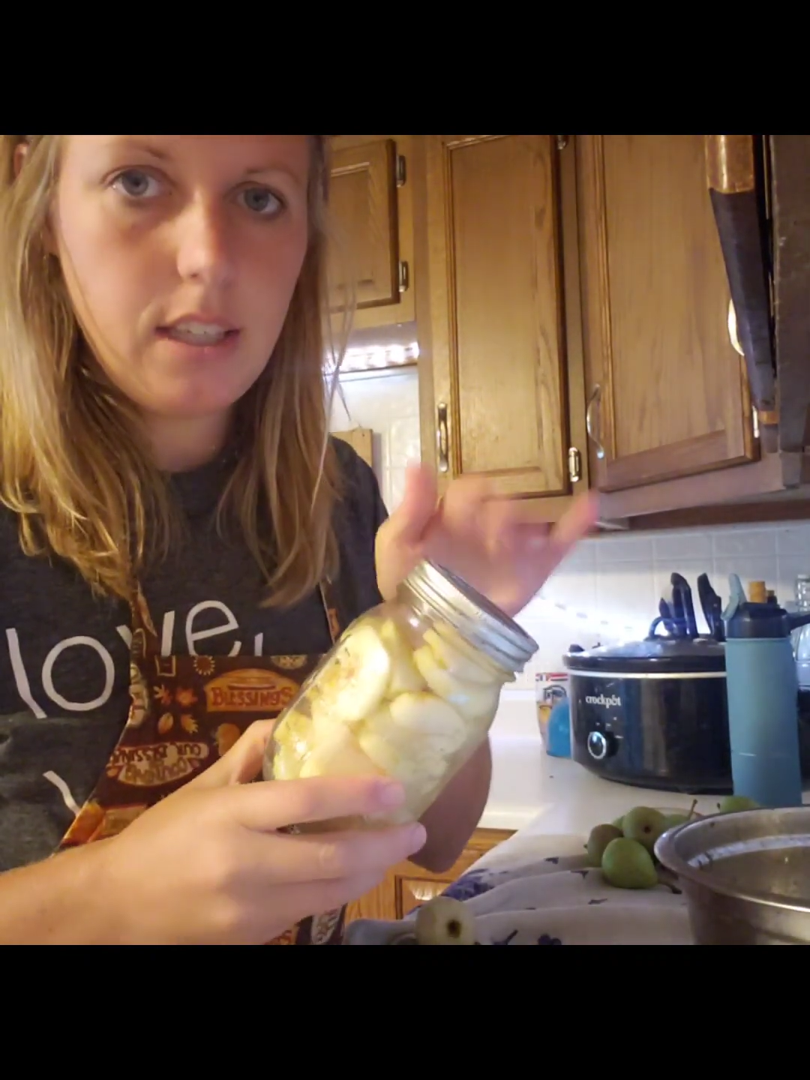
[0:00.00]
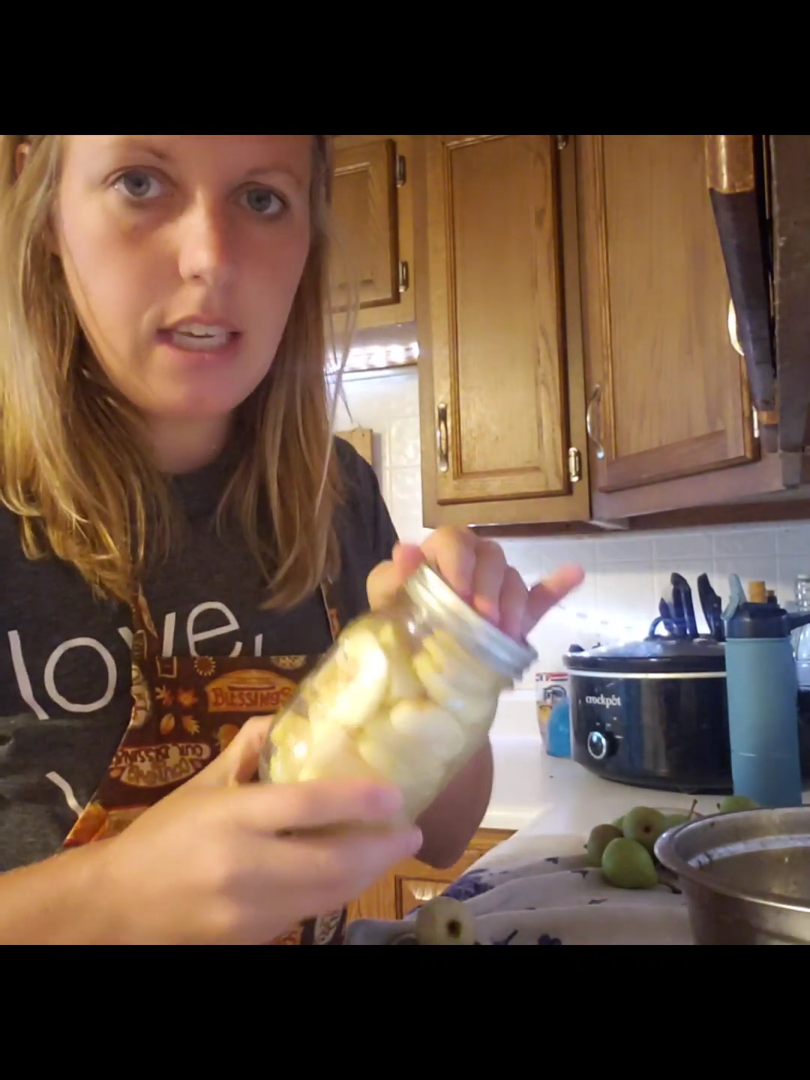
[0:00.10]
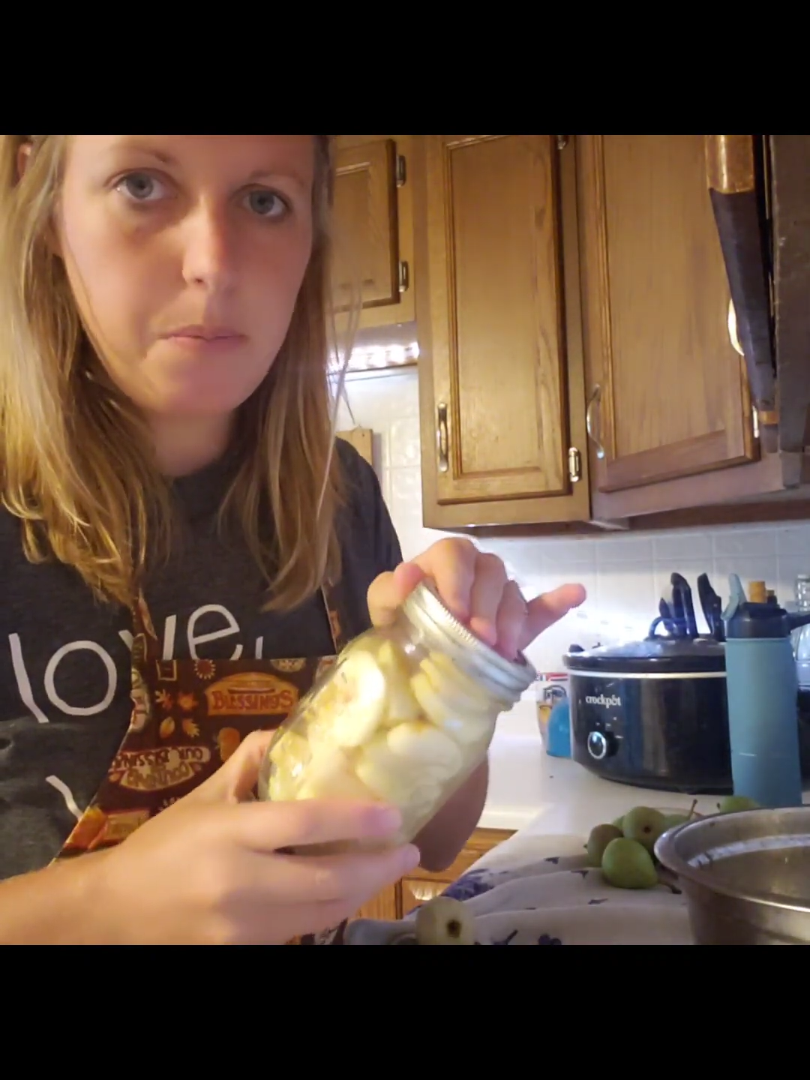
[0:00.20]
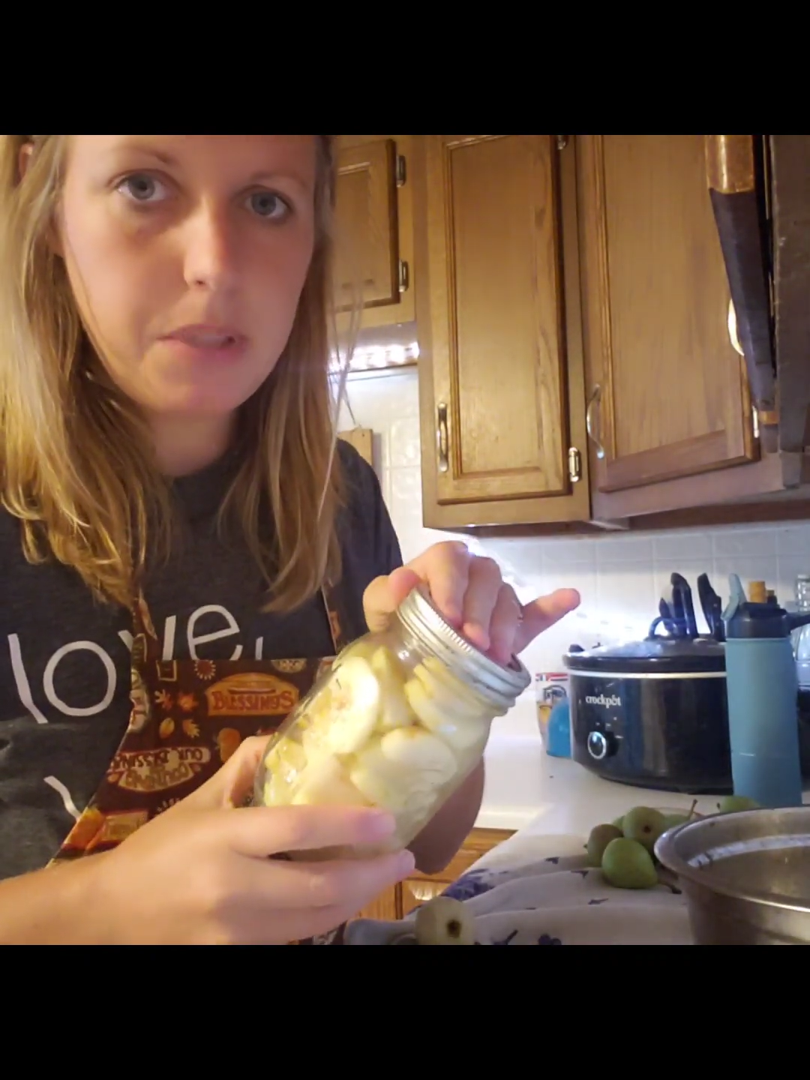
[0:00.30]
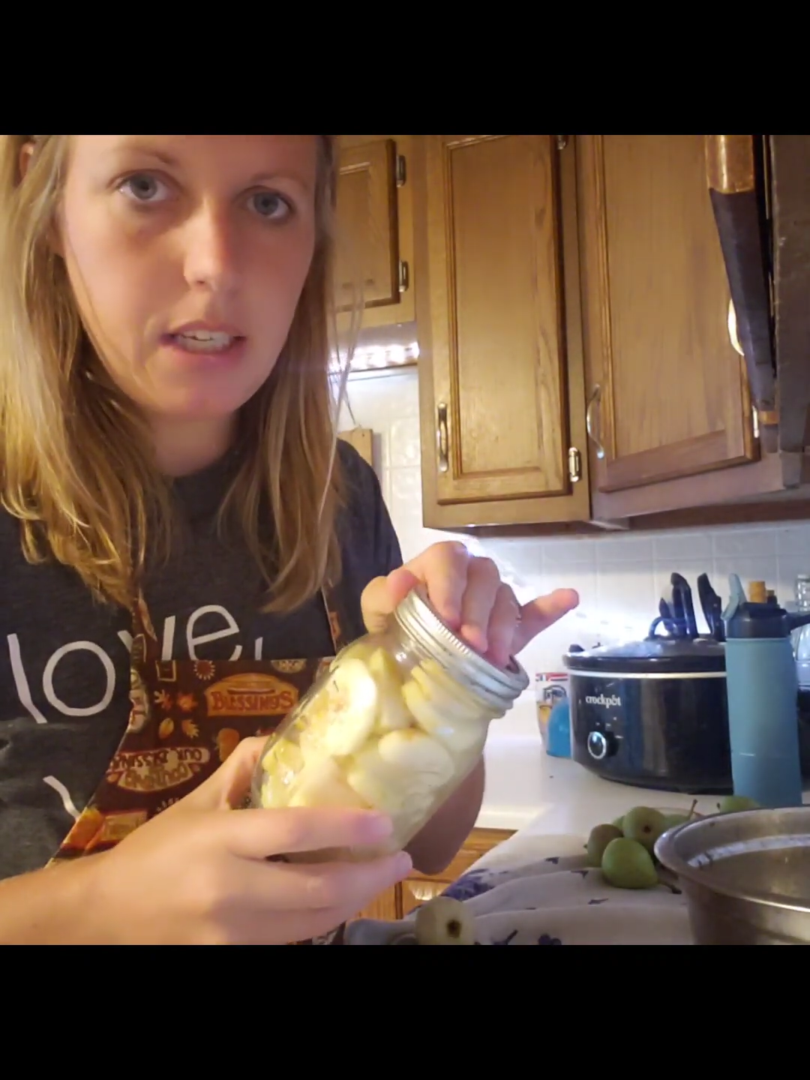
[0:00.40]

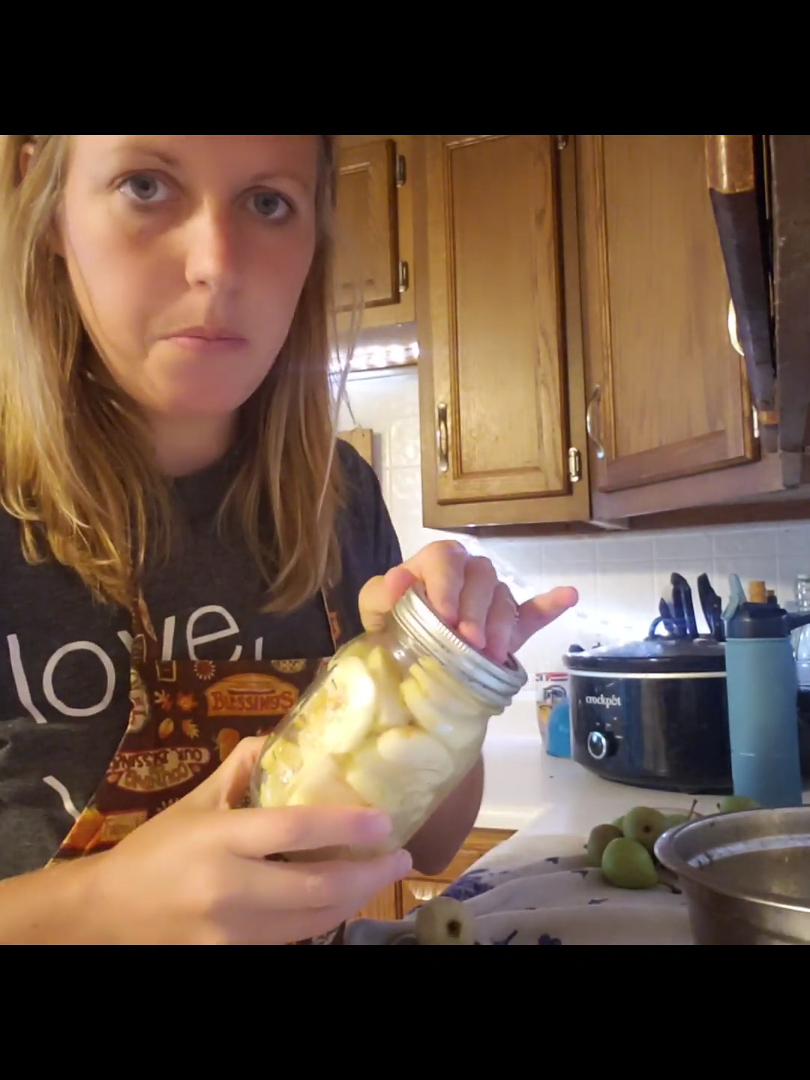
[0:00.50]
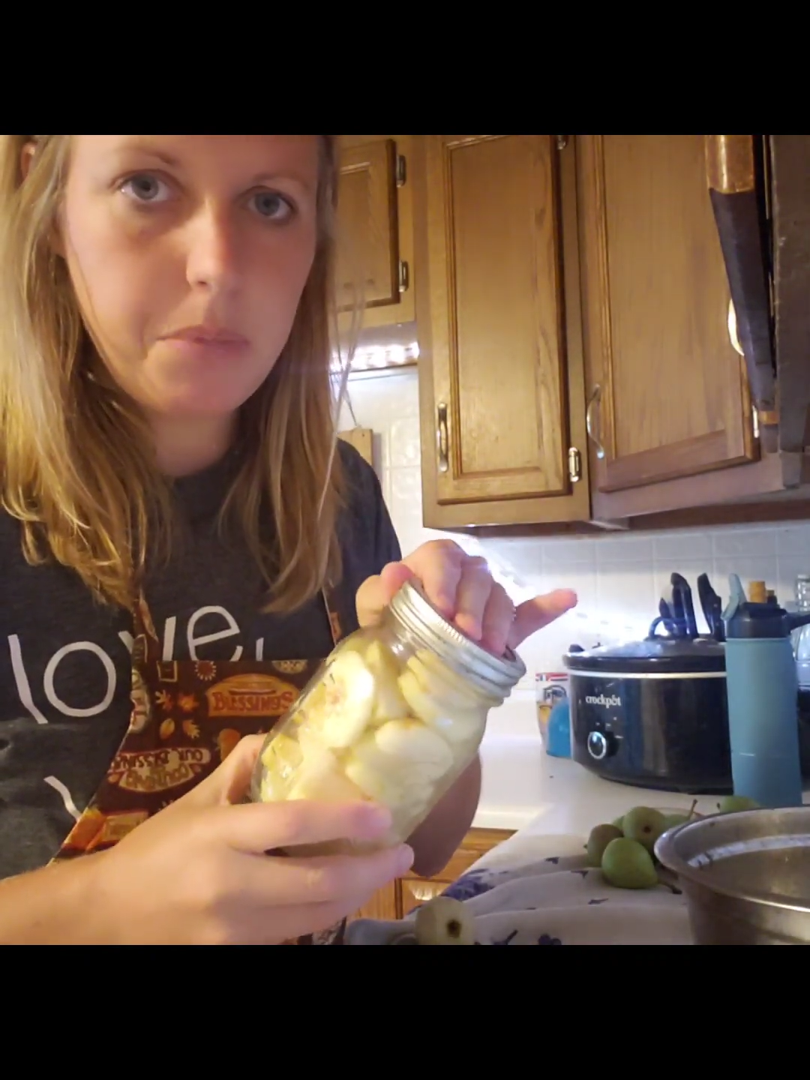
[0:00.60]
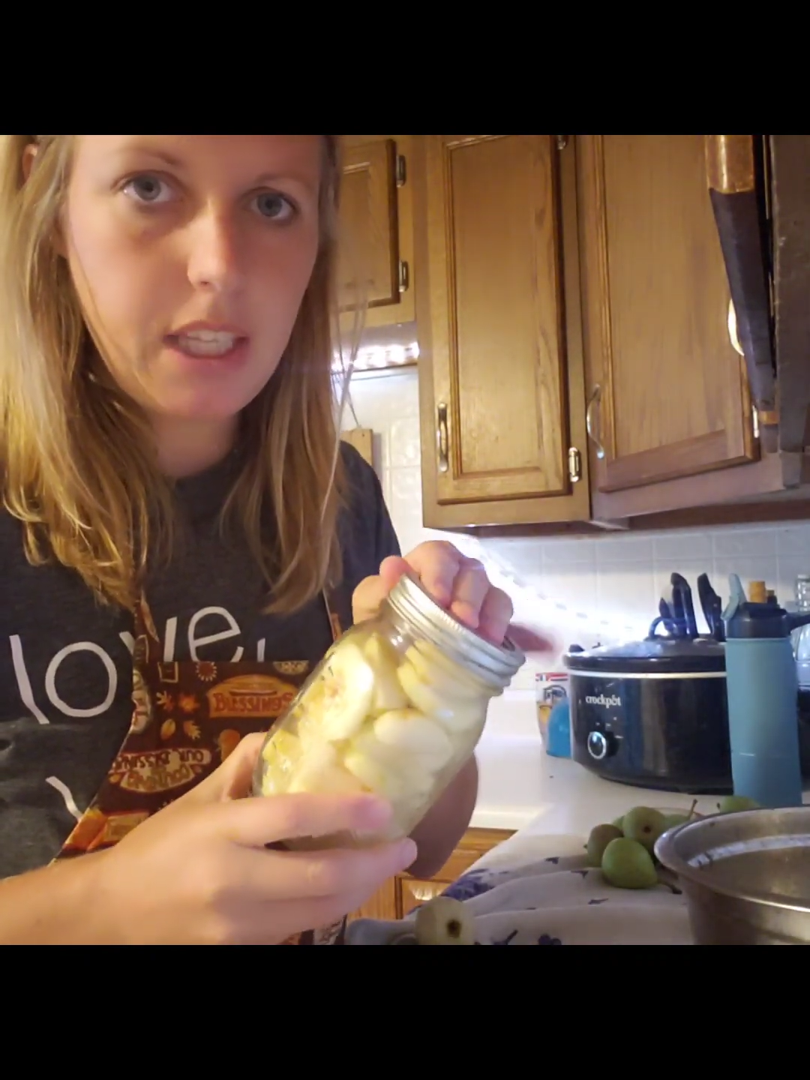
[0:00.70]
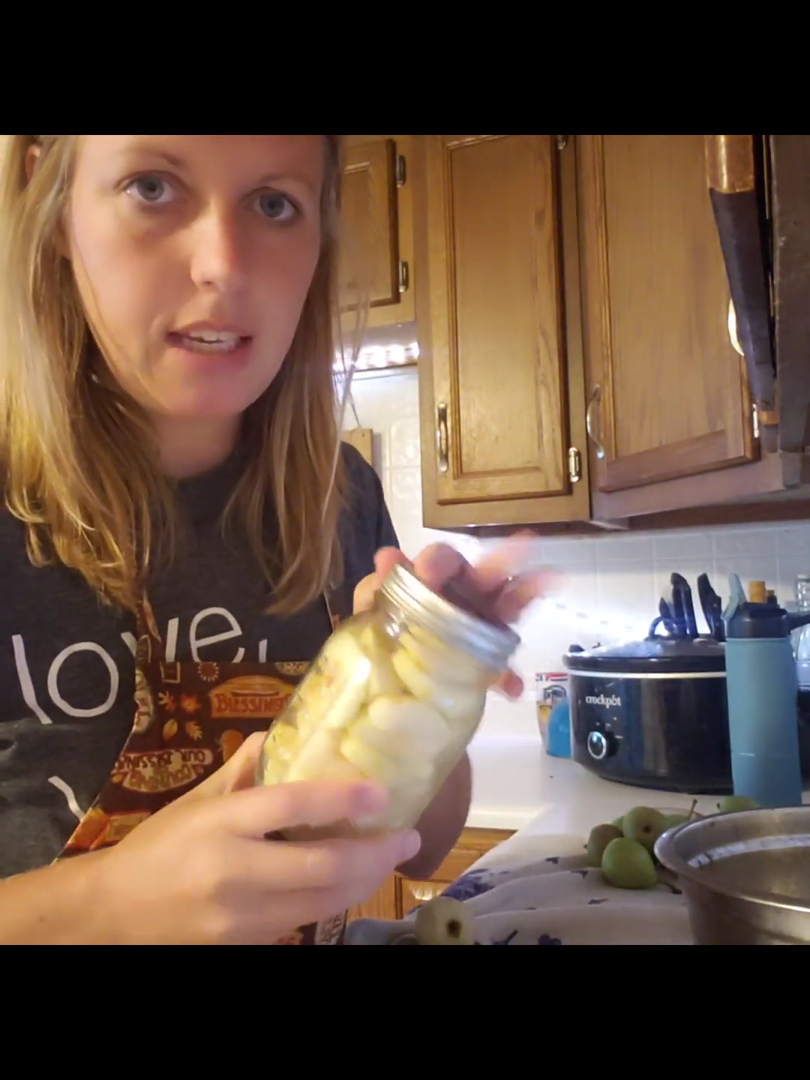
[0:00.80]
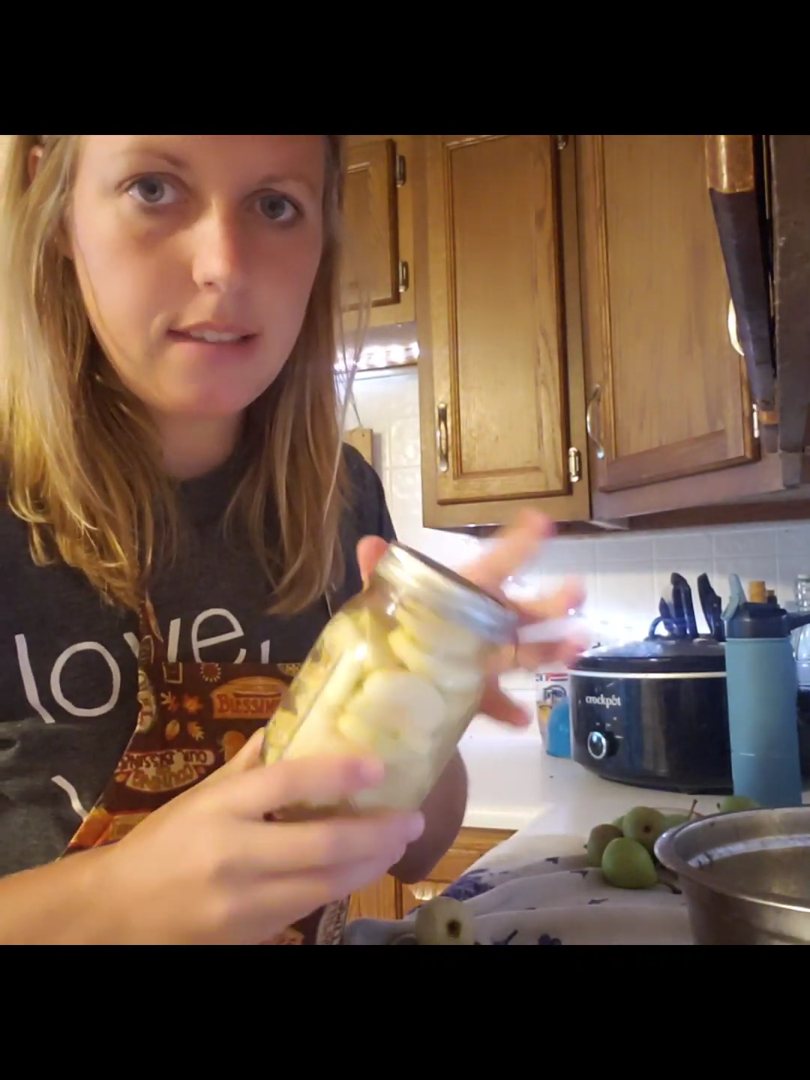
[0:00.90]
keeps it in
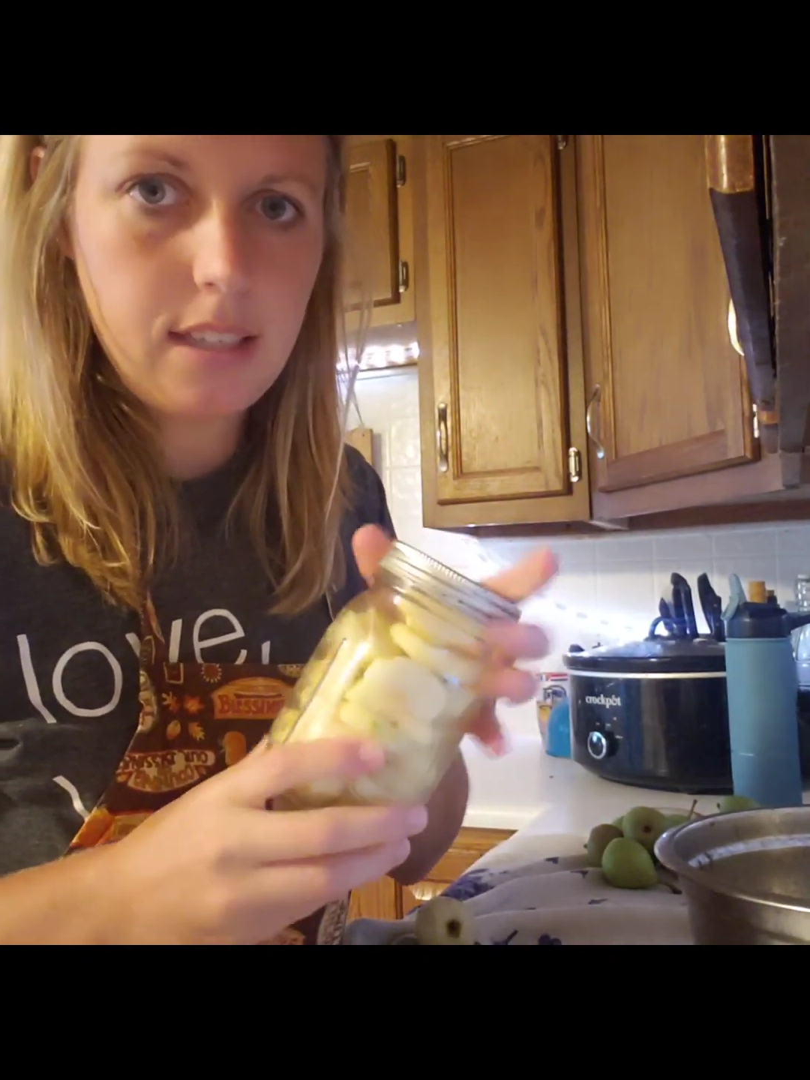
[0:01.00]
place